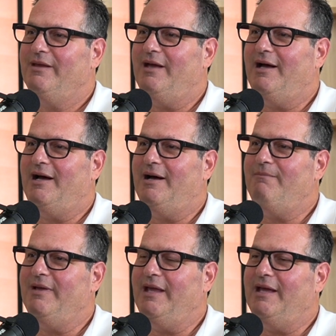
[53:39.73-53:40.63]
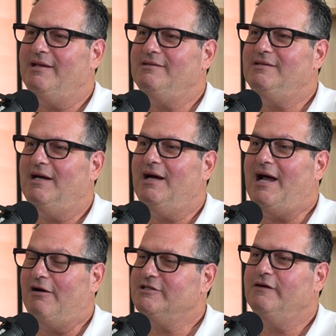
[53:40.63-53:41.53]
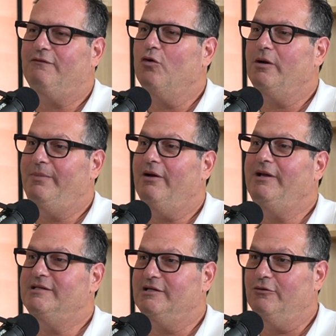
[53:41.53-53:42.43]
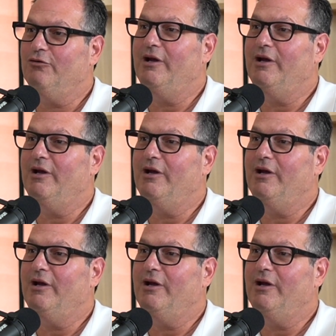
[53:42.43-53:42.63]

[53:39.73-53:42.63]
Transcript: Housing affordability is